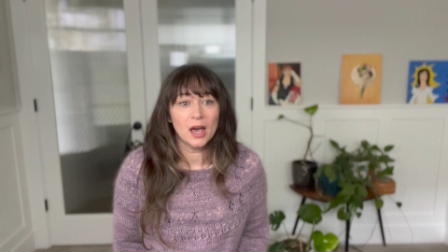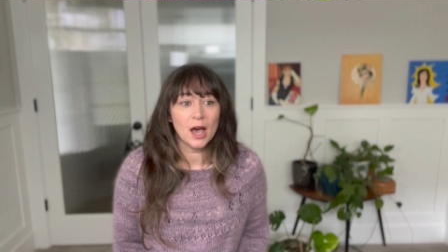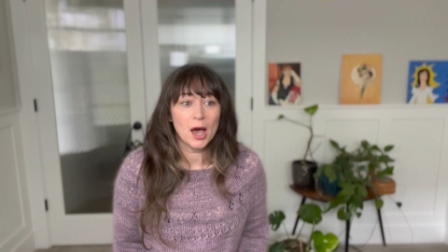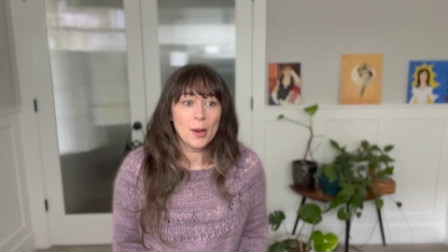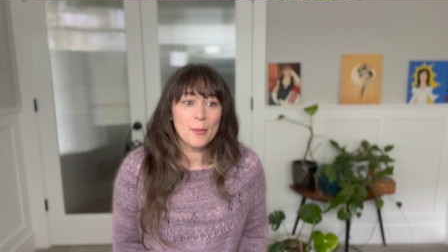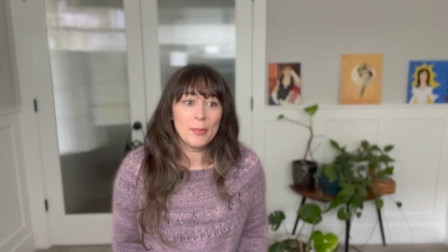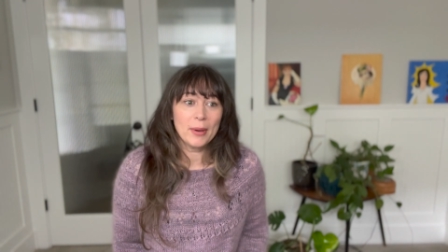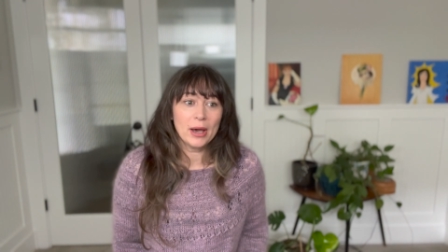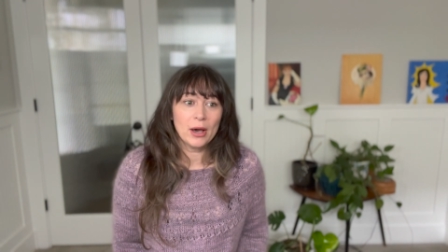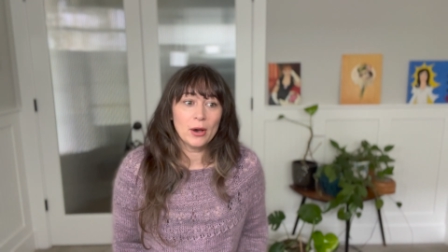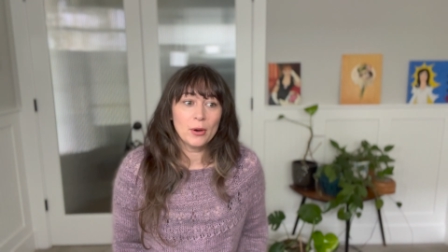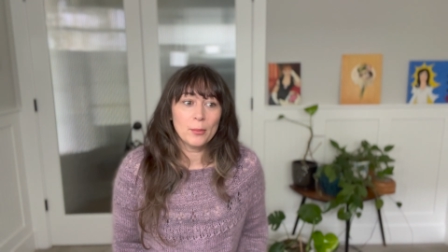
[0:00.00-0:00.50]

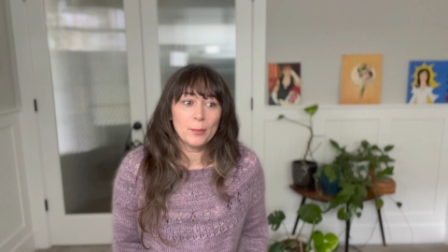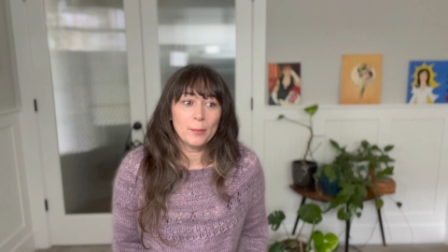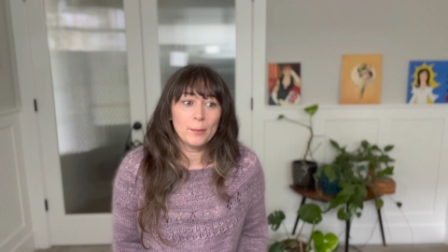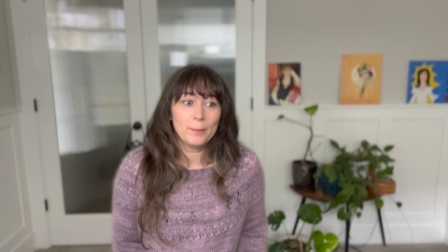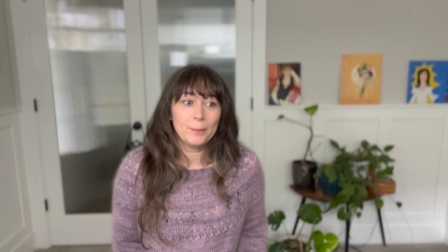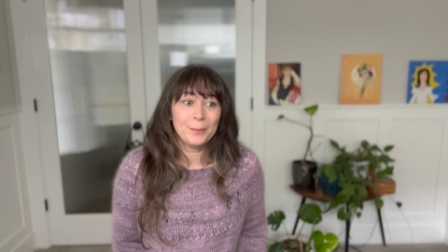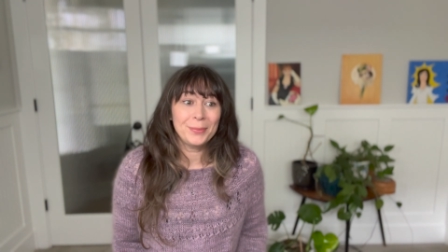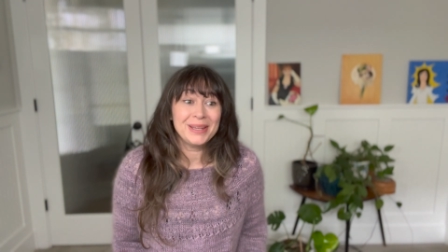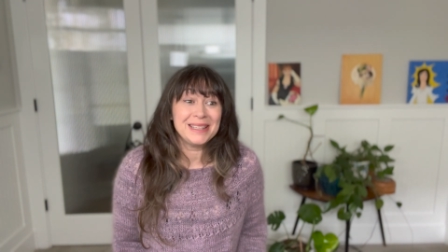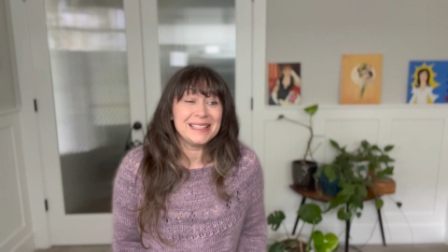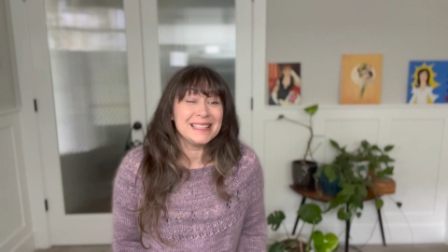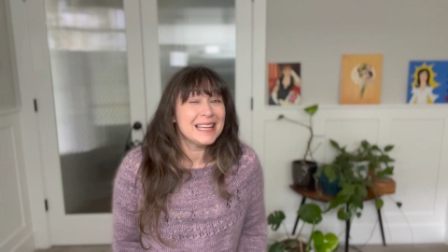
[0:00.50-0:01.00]
about
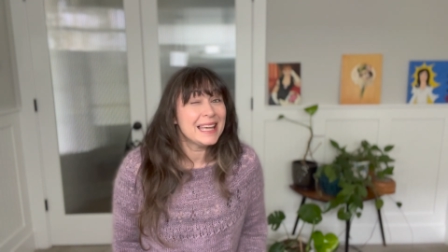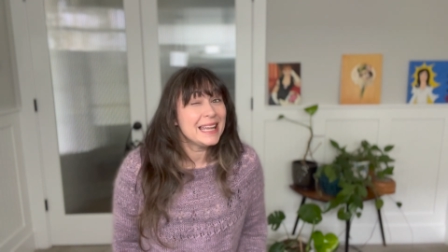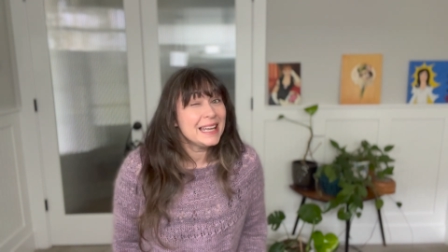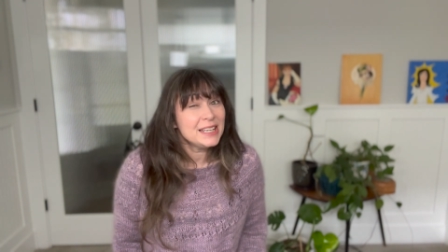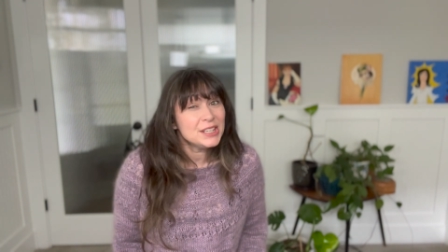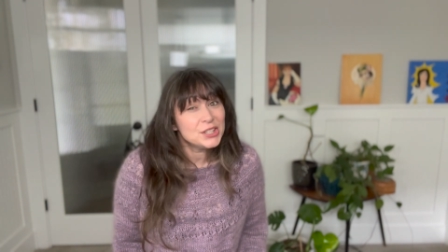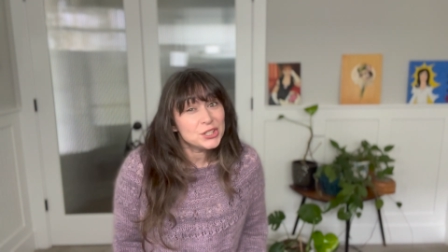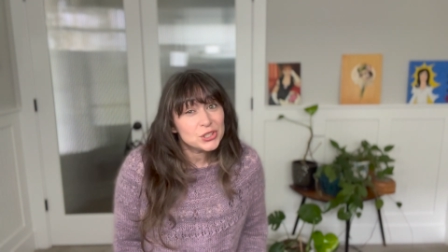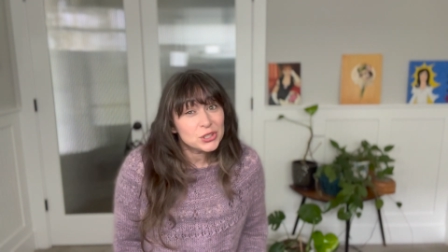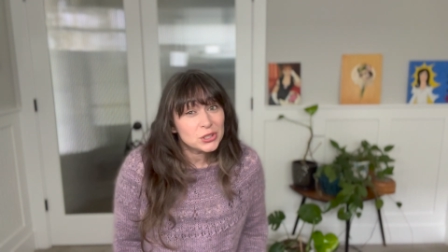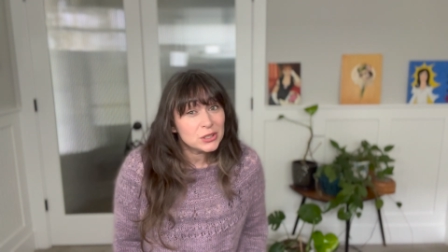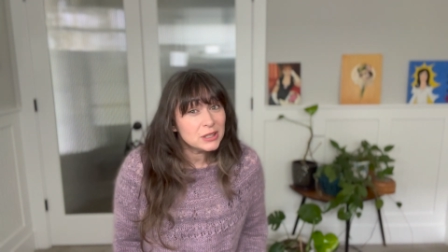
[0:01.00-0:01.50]

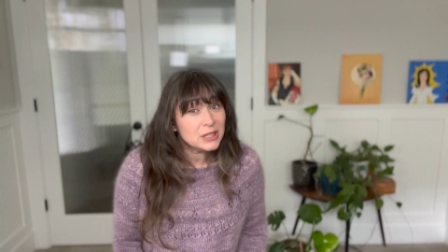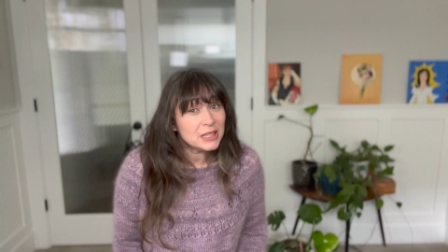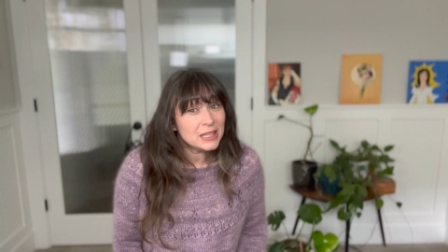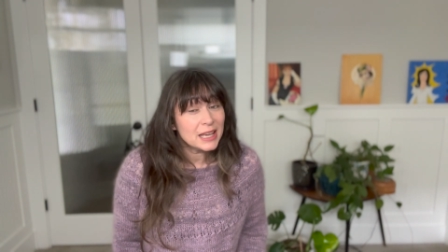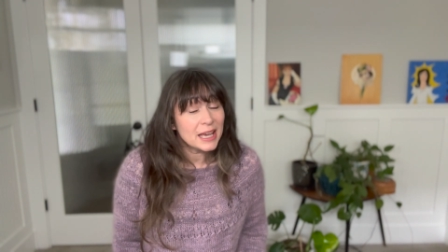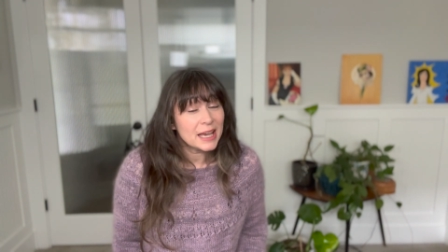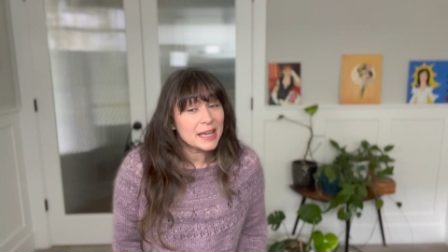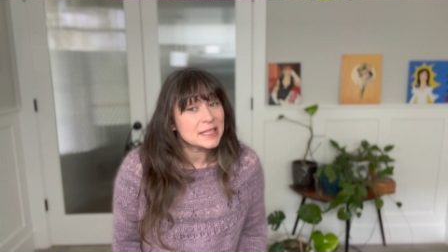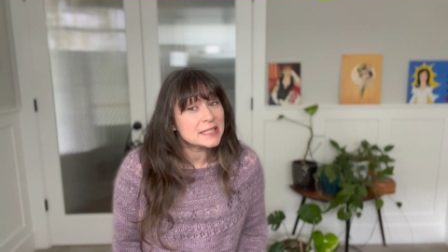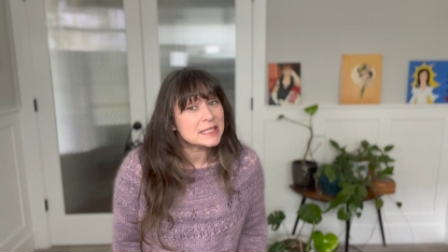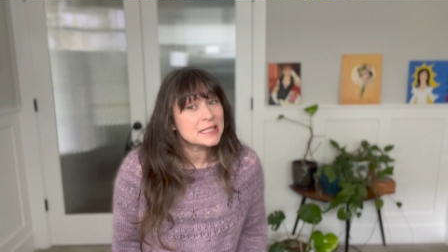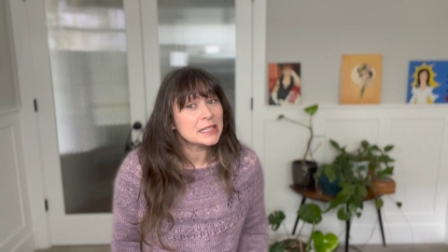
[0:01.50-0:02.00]
potentially
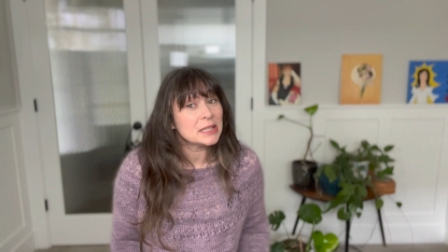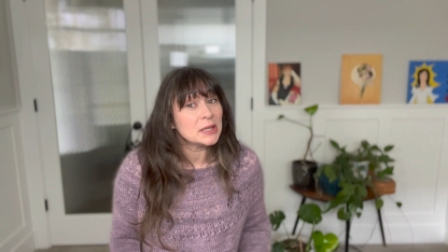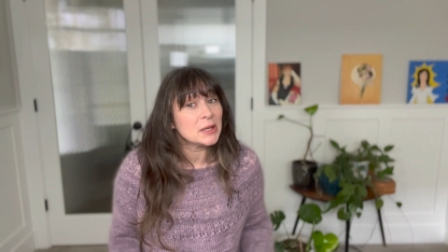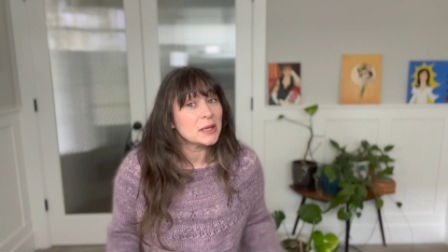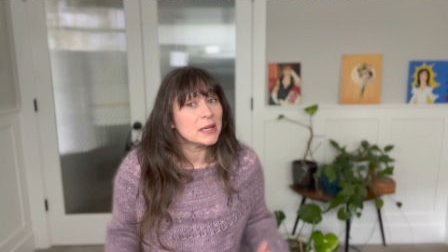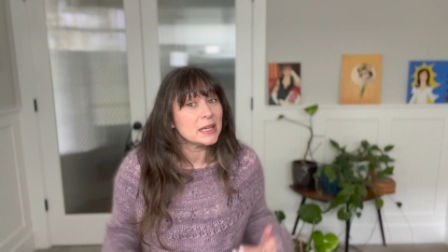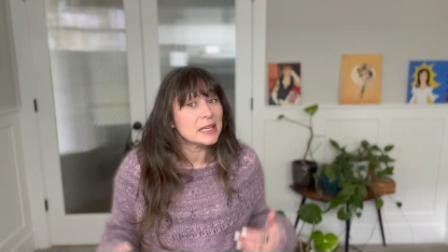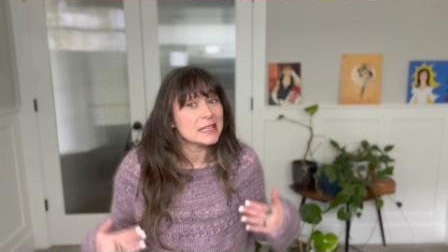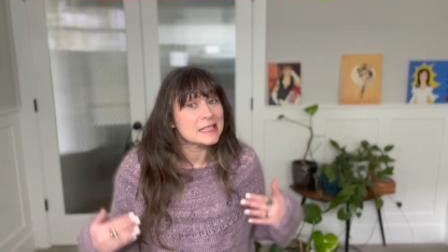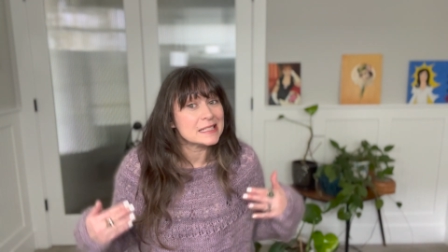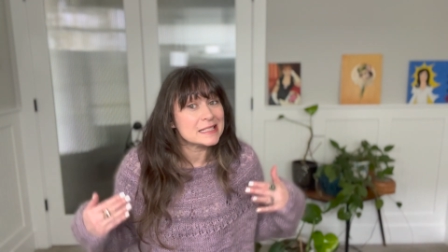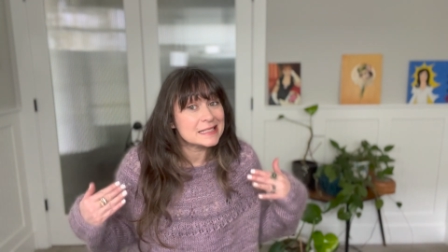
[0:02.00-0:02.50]
casting
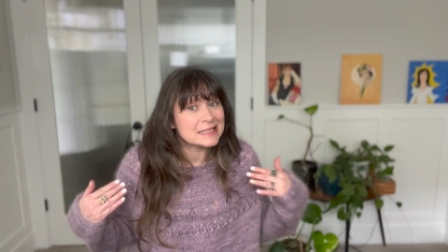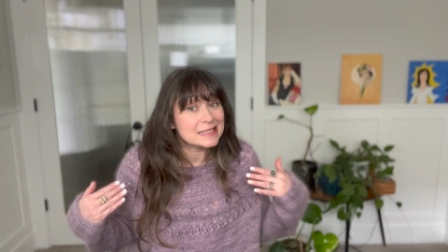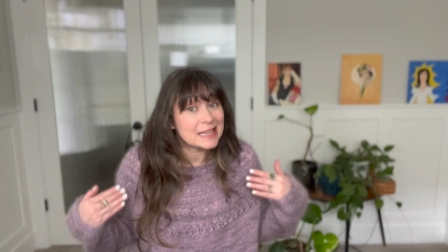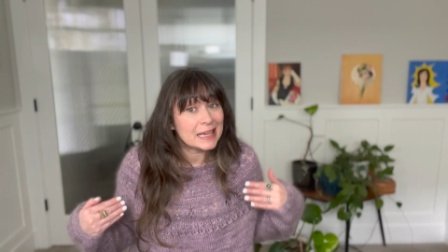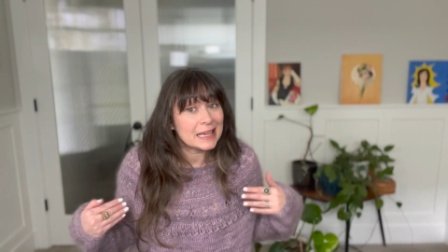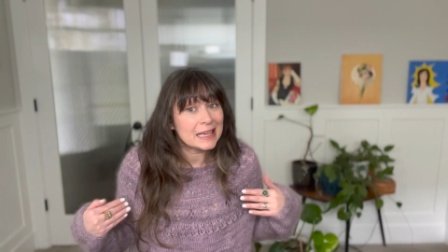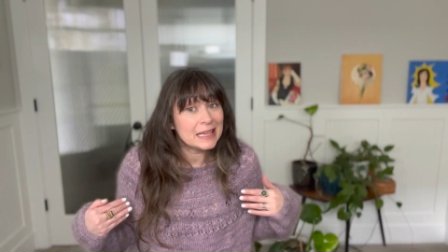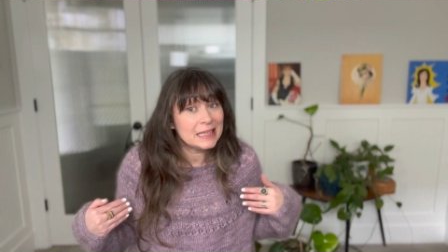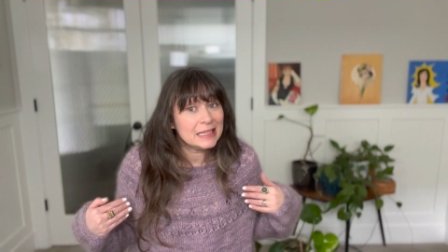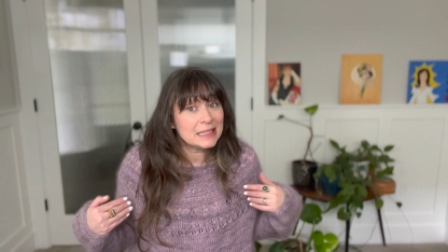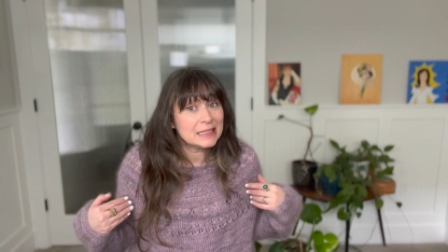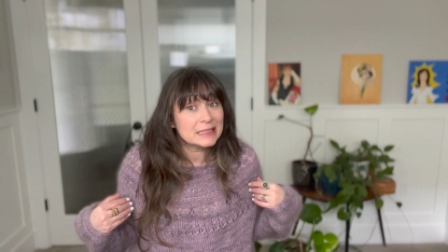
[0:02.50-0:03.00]
on a
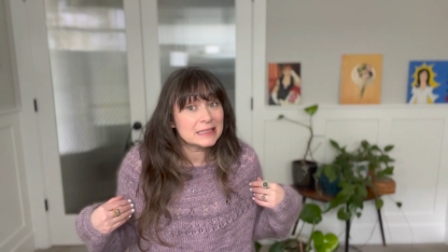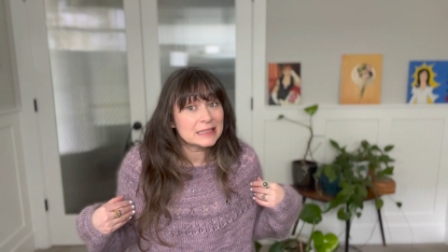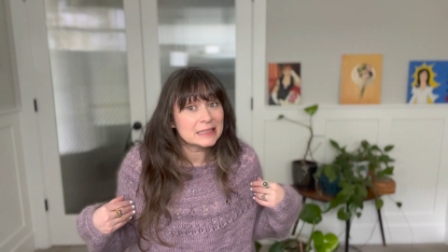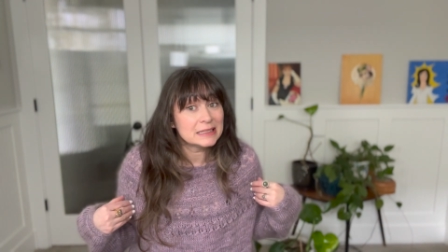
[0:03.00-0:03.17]
second